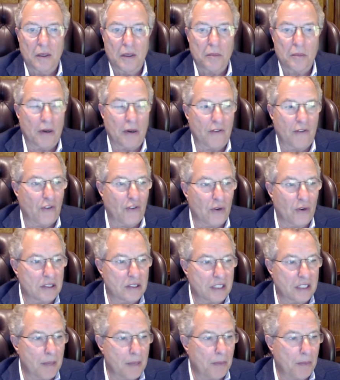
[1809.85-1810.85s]
But for
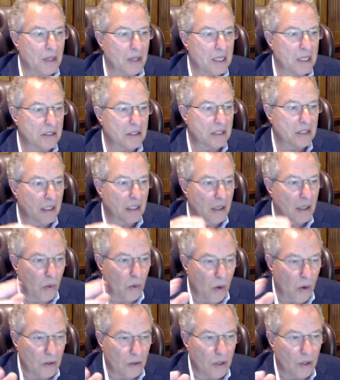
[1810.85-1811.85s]
example, there's a
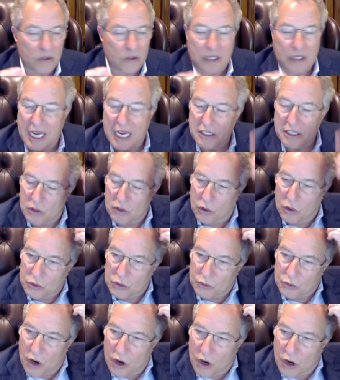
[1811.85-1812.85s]
well-known case
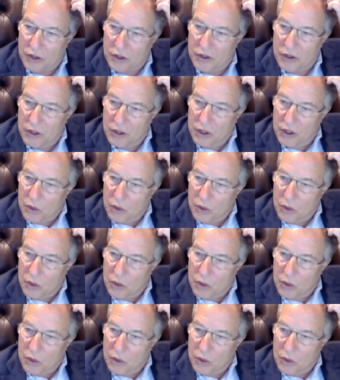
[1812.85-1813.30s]
called Runner,